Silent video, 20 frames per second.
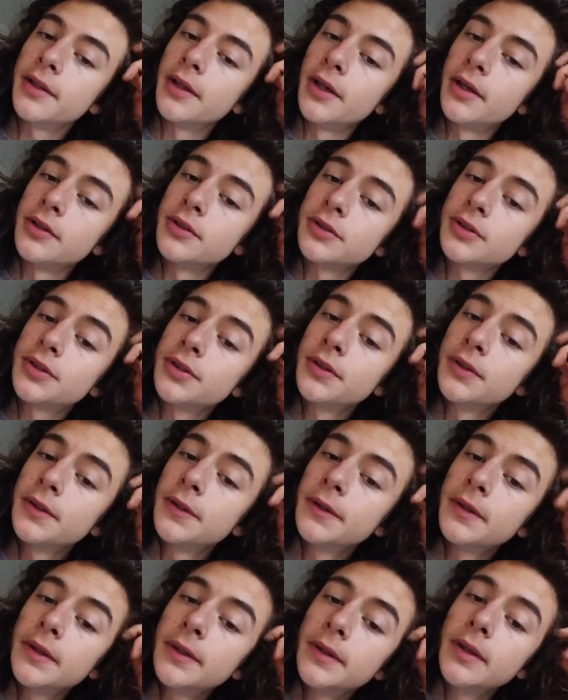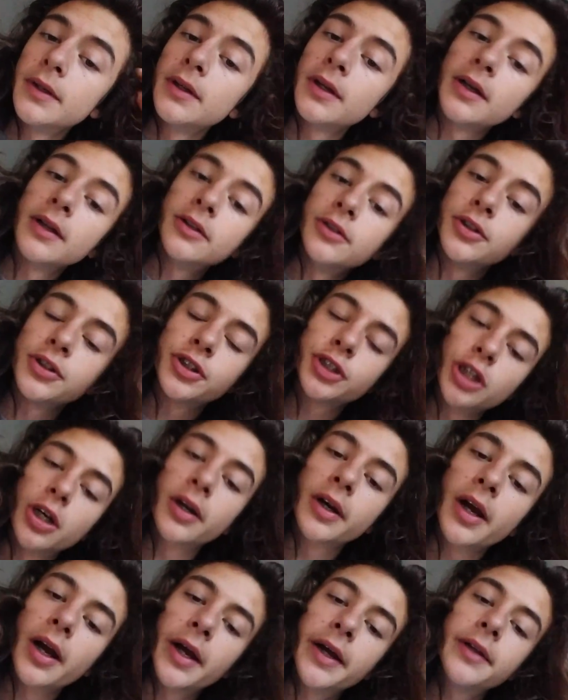There's just
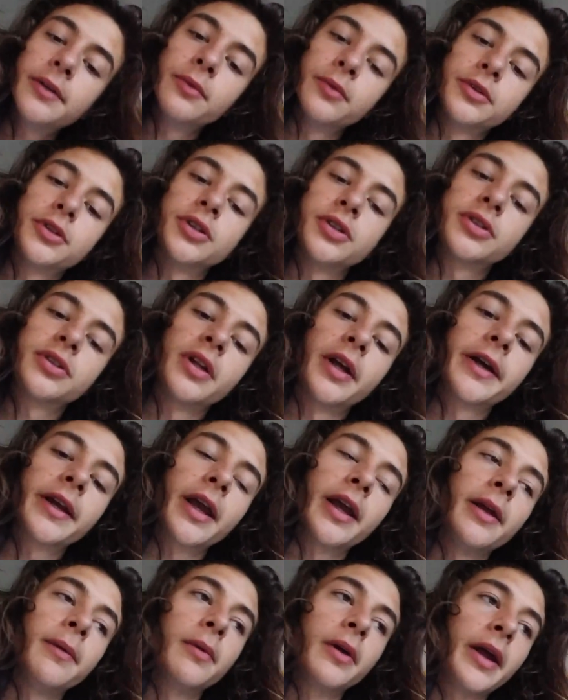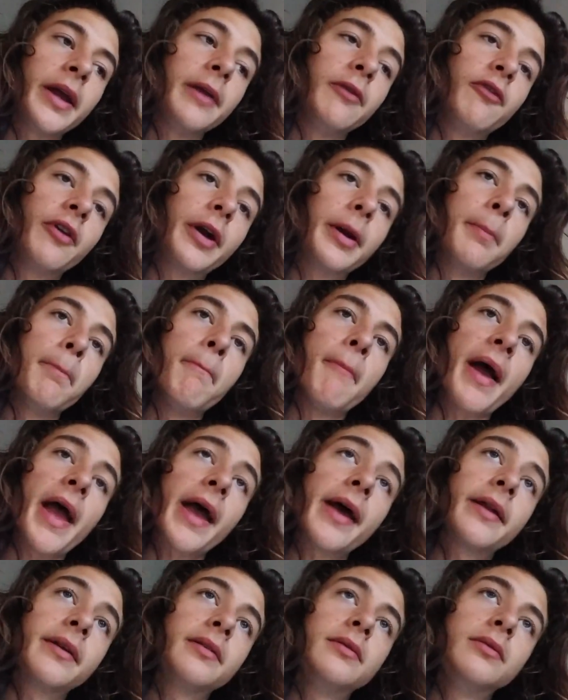Shungite, which is like a very
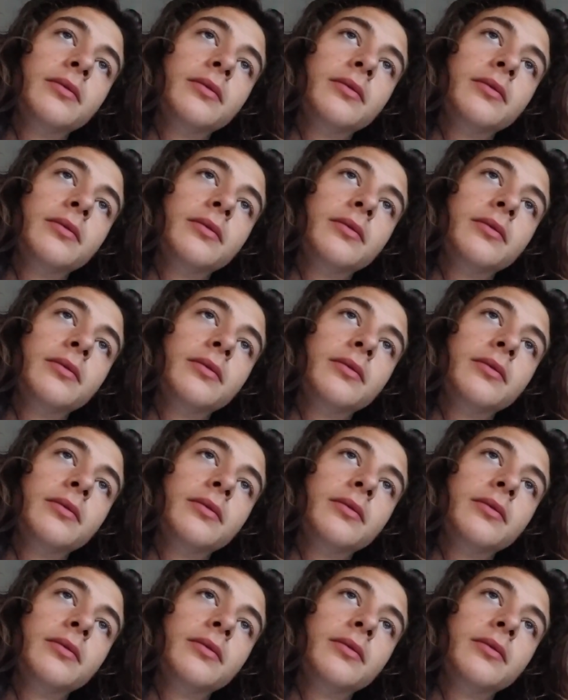matte